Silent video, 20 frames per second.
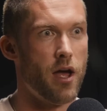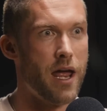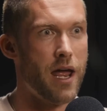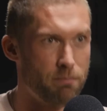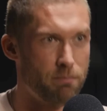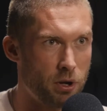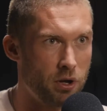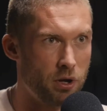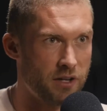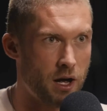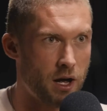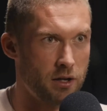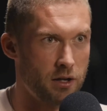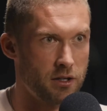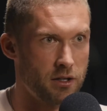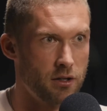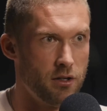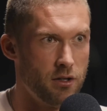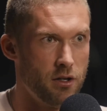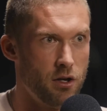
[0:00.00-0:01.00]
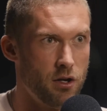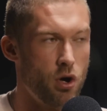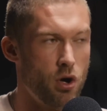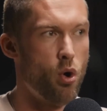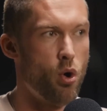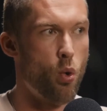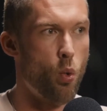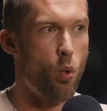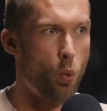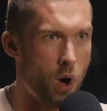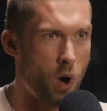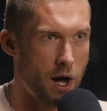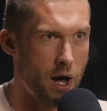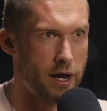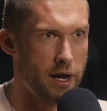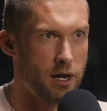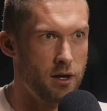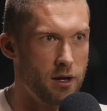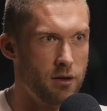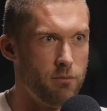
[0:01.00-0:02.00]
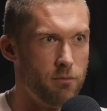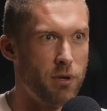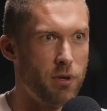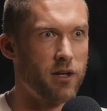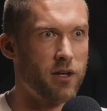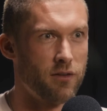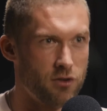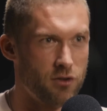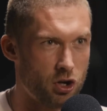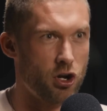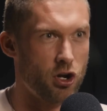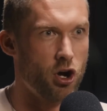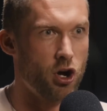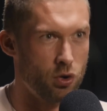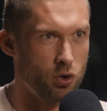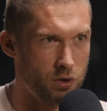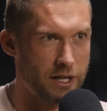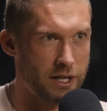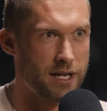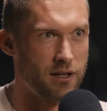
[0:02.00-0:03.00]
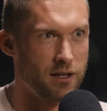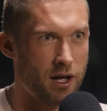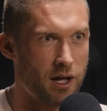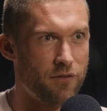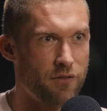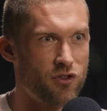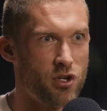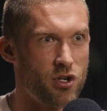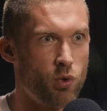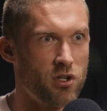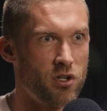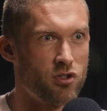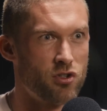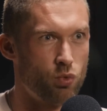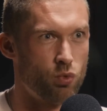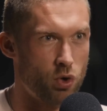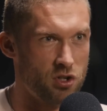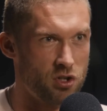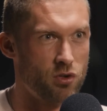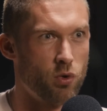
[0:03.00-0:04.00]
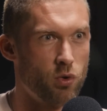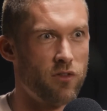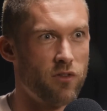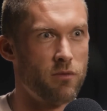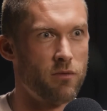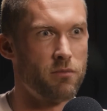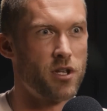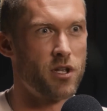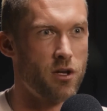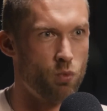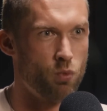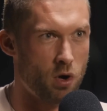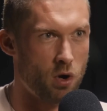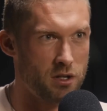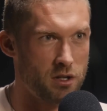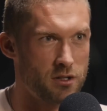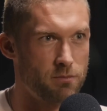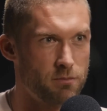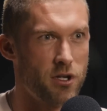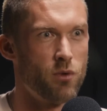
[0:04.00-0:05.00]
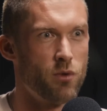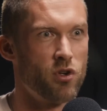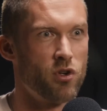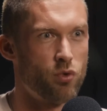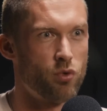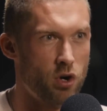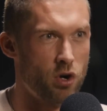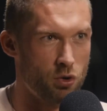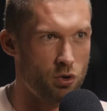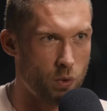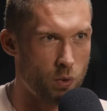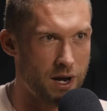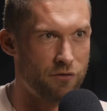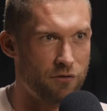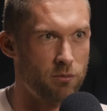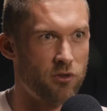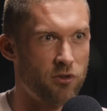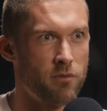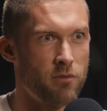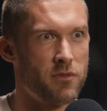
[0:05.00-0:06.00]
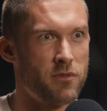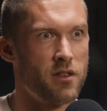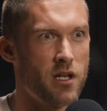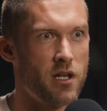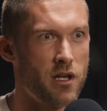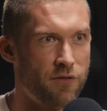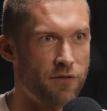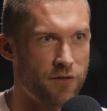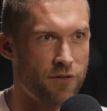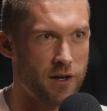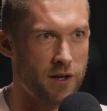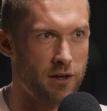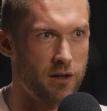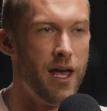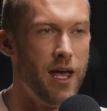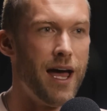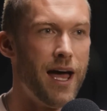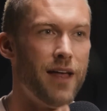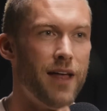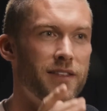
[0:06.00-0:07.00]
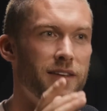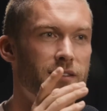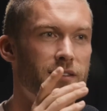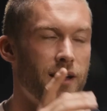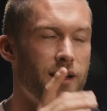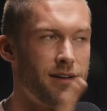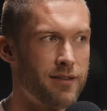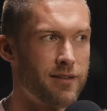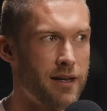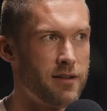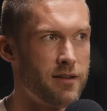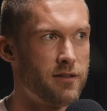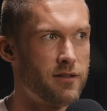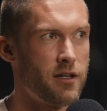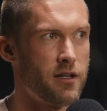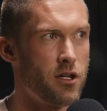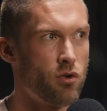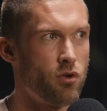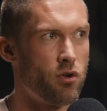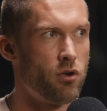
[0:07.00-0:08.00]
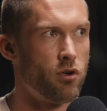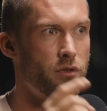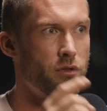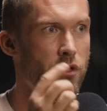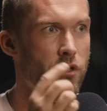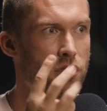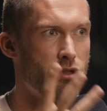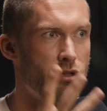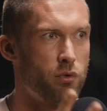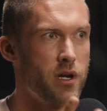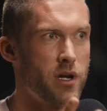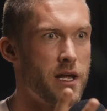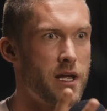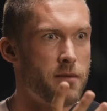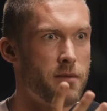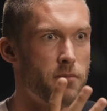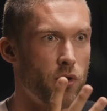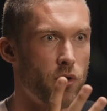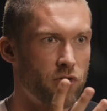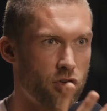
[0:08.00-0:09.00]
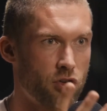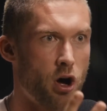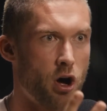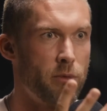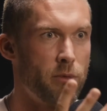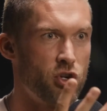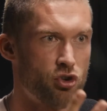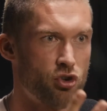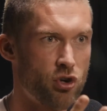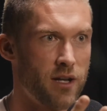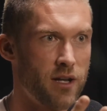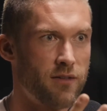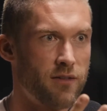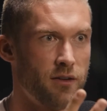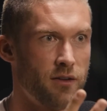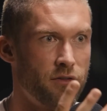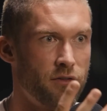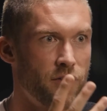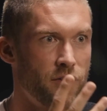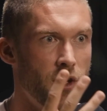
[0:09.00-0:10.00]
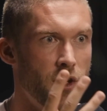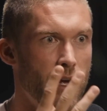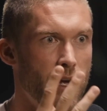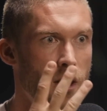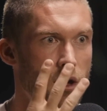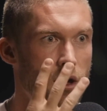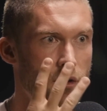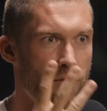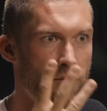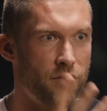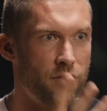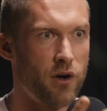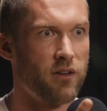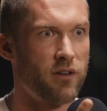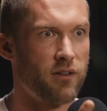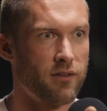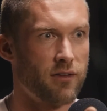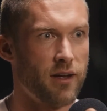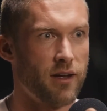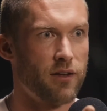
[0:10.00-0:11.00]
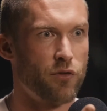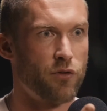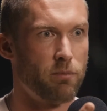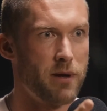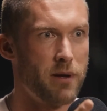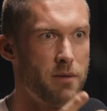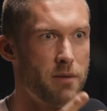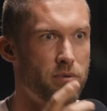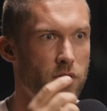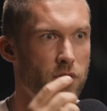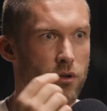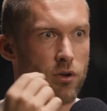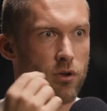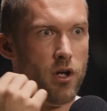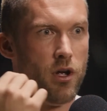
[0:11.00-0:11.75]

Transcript: It pulls harder. Yeah. Why? Because not only in life do you want to run towards something you want, but you want to run away from something that you fear. And this ties into your the three most common traits of yeah. very successful people: